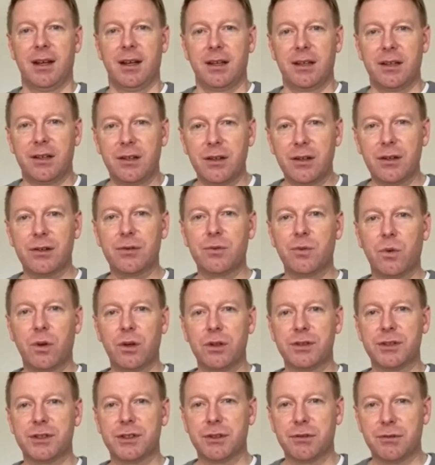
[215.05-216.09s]
God
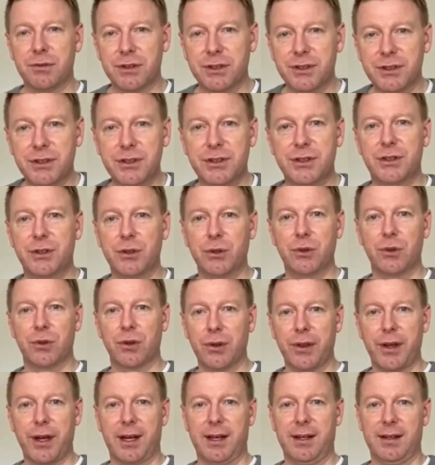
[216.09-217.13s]
wants to restore
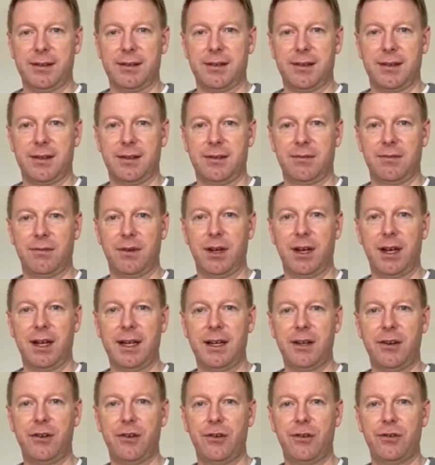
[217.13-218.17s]
that
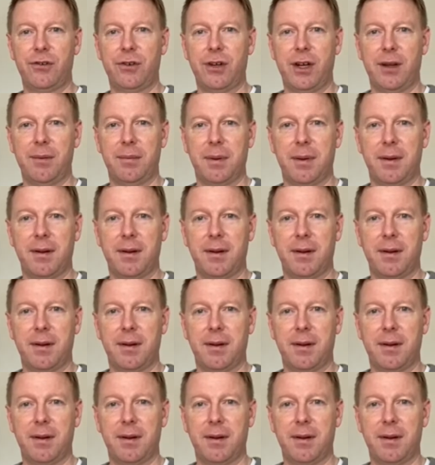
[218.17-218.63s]
relationship.